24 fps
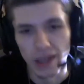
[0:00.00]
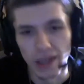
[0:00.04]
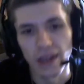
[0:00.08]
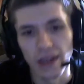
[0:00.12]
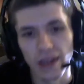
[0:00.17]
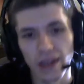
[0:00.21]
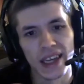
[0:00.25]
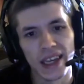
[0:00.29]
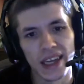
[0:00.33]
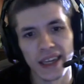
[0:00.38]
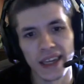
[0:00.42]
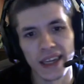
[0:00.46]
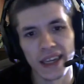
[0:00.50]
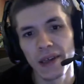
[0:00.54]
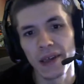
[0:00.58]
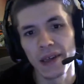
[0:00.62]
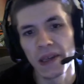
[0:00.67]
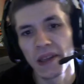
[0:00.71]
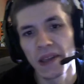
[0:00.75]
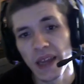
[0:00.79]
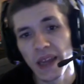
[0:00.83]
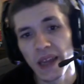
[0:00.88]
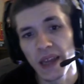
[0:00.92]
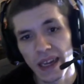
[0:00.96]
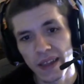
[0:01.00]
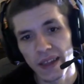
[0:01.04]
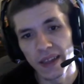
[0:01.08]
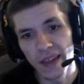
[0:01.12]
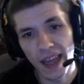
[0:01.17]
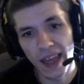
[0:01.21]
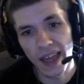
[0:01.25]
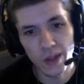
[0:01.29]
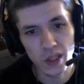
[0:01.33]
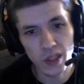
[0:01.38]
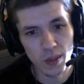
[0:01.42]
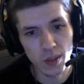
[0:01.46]
Like they
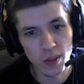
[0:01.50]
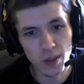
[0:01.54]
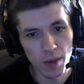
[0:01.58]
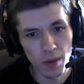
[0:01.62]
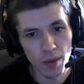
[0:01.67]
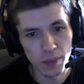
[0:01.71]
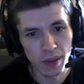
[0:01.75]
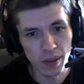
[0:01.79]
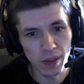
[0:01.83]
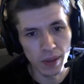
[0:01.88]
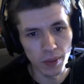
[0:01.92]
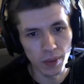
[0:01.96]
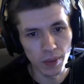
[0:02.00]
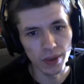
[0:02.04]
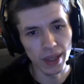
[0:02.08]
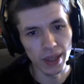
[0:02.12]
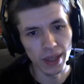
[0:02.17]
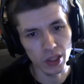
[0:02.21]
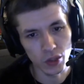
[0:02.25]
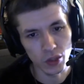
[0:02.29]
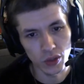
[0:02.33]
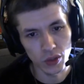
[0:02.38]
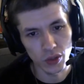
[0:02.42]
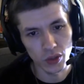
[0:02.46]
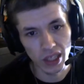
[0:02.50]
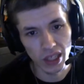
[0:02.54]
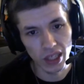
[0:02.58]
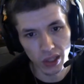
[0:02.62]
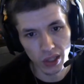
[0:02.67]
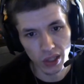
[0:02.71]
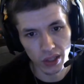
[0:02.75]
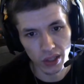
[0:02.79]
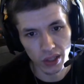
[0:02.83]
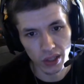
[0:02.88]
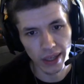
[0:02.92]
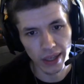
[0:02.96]
outsmart people like
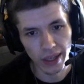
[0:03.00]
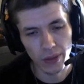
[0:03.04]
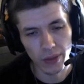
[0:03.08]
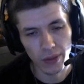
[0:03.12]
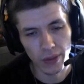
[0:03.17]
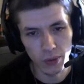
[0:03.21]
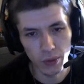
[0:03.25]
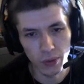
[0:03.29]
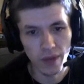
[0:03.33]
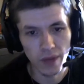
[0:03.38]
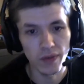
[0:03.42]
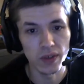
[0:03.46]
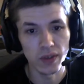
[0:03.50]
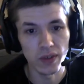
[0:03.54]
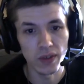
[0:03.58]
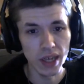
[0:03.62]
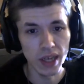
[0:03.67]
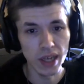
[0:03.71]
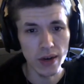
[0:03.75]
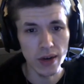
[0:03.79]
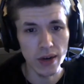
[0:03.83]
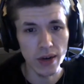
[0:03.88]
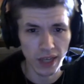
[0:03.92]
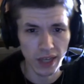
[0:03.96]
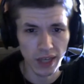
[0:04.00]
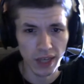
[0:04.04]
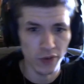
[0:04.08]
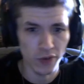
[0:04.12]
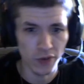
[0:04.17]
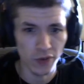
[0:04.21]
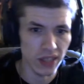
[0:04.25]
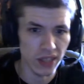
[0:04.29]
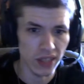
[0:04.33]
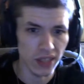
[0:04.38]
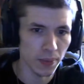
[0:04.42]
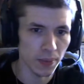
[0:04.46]
strategically, like through different scenarios. Like for
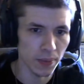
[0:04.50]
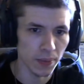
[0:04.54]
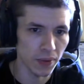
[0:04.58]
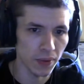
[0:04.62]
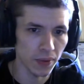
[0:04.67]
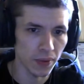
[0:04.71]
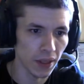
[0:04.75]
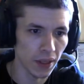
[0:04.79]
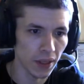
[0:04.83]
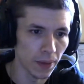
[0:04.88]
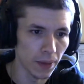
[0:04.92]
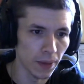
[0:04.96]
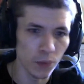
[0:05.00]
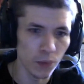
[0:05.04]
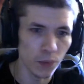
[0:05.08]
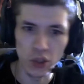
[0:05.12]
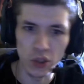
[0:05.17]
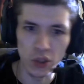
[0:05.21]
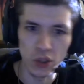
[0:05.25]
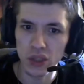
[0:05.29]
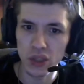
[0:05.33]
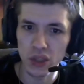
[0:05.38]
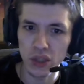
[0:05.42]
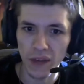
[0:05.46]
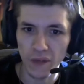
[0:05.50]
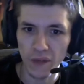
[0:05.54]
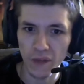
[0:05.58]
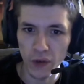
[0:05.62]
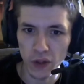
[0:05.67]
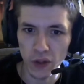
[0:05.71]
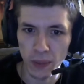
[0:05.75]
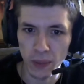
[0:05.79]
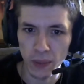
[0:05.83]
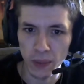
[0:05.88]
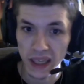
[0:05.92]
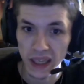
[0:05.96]
example, when Yusuke first
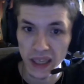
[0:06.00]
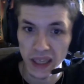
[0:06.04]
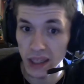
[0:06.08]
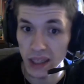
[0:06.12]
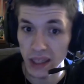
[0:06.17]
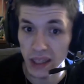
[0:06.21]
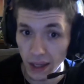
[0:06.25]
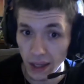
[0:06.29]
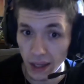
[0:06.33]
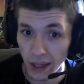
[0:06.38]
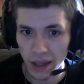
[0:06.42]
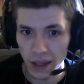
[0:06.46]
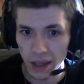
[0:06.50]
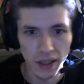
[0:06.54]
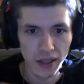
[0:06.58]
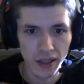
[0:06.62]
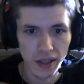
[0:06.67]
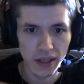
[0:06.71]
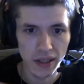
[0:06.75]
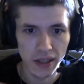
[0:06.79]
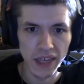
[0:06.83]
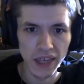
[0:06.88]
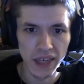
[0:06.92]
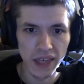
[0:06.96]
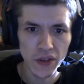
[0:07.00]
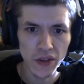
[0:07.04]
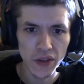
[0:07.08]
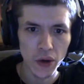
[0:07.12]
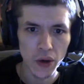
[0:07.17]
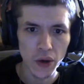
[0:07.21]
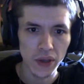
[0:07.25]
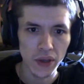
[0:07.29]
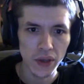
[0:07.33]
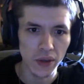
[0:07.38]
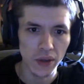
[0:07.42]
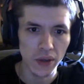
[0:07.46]
met Hiei, even though
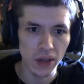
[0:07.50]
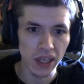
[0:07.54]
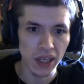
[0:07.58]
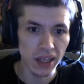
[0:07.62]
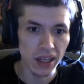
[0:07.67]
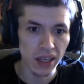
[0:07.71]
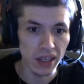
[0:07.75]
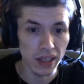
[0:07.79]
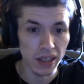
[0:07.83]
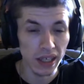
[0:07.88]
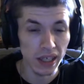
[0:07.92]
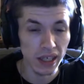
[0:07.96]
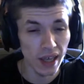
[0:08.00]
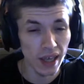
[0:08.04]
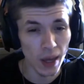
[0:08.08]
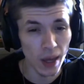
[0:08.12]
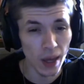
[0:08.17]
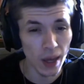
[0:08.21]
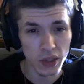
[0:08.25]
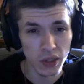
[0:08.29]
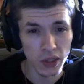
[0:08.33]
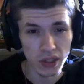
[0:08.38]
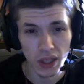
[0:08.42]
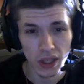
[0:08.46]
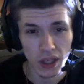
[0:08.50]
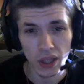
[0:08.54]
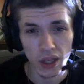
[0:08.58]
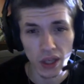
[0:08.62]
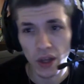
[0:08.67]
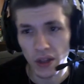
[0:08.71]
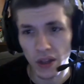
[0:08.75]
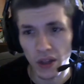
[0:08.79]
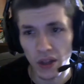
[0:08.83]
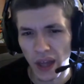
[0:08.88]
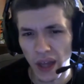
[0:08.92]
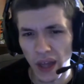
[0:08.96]
Hiei was
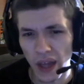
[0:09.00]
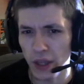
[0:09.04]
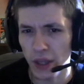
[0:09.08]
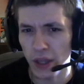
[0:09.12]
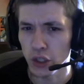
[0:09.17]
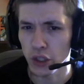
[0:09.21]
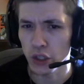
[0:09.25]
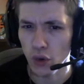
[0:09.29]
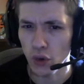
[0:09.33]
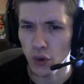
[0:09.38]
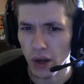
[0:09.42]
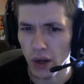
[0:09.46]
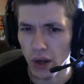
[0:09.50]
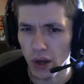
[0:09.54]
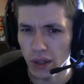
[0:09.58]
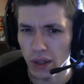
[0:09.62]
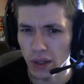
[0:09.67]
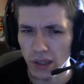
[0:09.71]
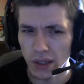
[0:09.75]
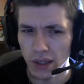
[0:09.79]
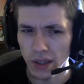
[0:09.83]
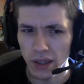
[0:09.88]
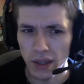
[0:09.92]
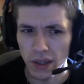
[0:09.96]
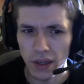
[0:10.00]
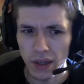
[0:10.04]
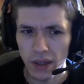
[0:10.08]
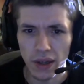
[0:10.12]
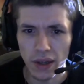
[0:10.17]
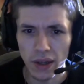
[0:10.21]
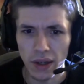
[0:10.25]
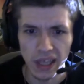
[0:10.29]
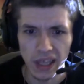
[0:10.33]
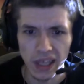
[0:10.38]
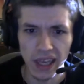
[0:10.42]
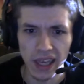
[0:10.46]
not that strong,
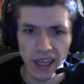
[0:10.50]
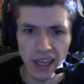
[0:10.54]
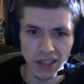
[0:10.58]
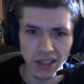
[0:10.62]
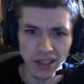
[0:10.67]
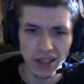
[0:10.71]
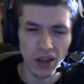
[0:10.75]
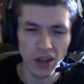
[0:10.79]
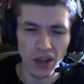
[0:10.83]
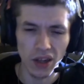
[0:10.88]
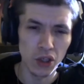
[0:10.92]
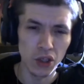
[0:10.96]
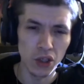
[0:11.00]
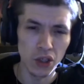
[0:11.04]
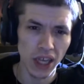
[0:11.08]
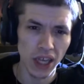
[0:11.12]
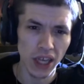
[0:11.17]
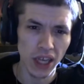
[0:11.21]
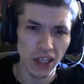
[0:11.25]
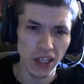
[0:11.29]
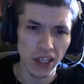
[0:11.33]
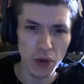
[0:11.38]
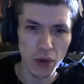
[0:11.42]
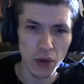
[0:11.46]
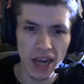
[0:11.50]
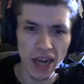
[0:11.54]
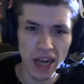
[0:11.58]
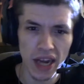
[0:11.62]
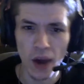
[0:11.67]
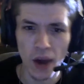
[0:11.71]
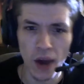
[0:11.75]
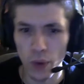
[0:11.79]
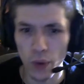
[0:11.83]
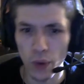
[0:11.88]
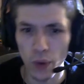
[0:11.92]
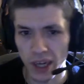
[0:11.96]
Yusuke still had to
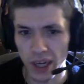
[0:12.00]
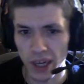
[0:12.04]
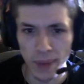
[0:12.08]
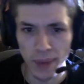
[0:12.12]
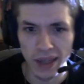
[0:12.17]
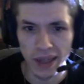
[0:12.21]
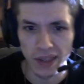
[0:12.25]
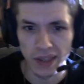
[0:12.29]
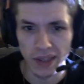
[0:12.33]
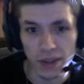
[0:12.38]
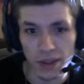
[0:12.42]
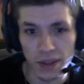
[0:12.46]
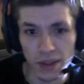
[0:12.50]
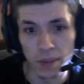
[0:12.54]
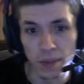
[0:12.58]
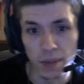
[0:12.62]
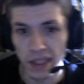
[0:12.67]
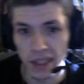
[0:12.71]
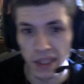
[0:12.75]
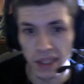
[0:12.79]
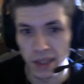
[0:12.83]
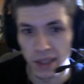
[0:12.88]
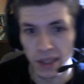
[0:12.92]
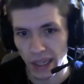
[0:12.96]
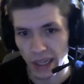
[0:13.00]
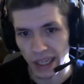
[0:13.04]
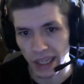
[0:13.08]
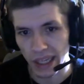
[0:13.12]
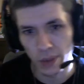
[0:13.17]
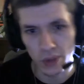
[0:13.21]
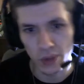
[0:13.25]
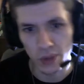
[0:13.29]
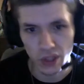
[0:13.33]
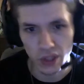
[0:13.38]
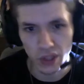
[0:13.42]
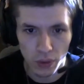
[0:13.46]
outwork him mentally to beat him. Like it
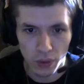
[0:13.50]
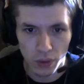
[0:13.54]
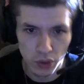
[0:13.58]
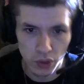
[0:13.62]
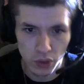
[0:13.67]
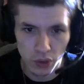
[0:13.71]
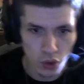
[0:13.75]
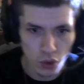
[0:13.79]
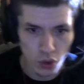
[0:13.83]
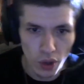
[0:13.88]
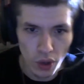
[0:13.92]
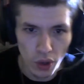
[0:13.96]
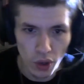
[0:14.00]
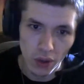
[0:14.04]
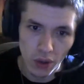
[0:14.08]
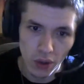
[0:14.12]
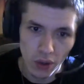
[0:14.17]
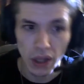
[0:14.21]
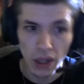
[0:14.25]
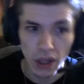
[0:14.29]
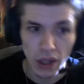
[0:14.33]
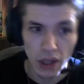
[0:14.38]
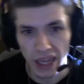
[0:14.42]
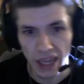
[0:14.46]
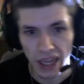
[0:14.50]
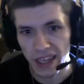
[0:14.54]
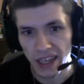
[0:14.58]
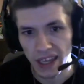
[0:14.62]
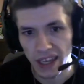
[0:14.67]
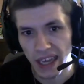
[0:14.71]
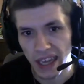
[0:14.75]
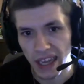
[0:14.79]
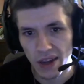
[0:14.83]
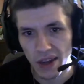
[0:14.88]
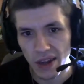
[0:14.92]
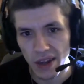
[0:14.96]
was a struggle. Like
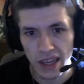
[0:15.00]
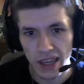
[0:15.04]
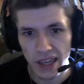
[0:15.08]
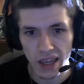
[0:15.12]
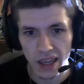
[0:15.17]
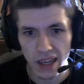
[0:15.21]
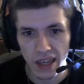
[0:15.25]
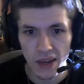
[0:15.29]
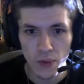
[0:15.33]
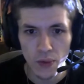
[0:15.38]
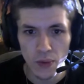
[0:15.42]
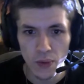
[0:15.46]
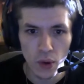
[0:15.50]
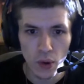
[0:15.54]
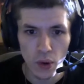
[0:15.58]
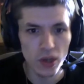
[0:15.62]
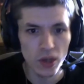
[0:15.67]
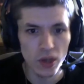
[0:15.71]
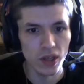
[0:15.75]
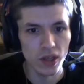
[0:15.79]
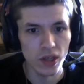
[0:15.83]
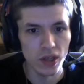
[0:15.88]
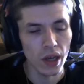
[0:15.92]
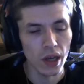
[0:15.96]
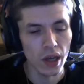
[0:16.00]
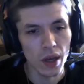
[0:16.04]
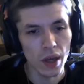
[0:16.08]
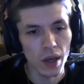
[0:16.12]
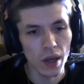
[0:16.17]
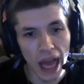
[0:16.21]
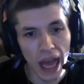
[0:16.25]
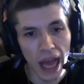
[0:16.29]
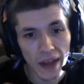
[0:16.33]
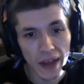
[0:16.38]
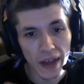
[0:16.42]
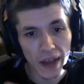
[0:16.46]
he worked
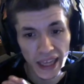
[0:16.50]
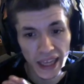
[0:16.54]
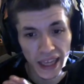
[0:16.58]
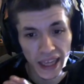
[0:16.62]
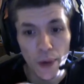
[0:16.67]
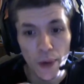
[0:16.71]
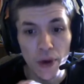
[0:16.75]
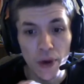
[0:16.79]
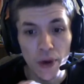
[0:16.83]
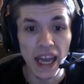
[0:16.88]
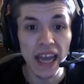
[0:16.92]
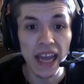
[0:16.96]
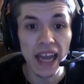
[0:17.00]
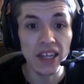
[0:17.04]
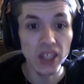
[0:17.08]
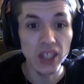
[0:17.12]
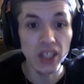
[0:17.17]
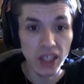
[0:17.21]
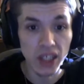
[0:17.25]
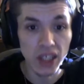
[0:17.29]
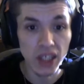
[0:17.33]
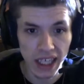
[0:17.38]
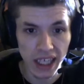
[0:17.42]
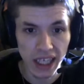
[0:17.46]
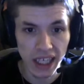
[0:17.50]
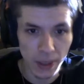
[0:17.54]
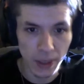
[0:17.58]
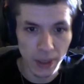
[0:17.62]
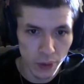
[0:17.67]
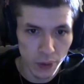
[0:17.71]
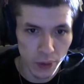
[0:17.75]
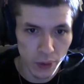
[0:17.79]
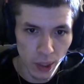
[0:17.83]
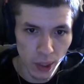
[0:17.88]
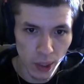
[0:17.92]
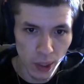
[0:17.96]
like they were cases. Like he was
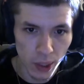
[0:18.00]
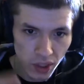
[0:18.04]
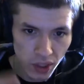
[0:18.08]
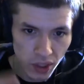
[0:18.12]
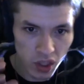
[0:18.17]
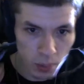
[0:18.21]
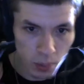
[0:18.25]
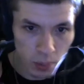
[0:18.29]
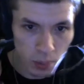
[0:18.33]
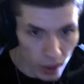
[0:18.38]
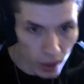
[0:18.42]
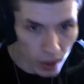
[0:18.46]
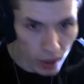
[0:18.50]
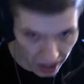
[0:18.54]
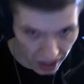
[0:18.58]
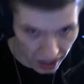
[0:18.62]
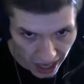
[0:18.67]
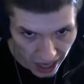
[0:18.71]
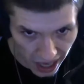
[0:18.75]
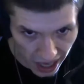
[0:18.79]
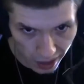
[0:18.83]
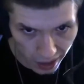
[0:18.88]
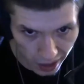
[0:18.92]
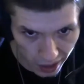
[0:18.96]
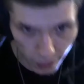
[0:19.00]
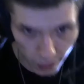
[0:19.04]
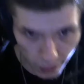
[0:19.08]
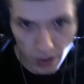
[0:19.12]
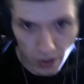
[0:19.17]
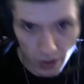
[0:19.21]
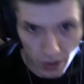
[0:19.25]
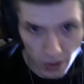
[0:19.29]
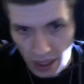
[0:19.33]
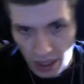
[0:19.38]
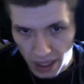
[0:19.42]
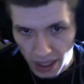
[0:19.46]
the spirit detective.
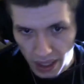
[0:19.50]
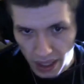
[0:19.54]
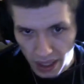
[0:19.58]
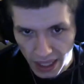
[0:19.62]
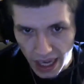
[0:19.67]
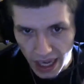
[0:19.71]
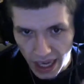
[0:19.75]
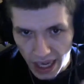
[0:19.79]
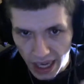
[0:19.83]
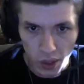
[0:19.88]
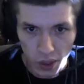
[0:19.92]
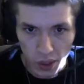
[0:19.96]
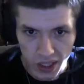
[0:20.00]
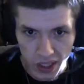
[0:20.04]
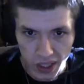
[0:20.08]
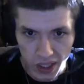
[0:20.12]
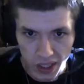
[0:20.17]
He had to work these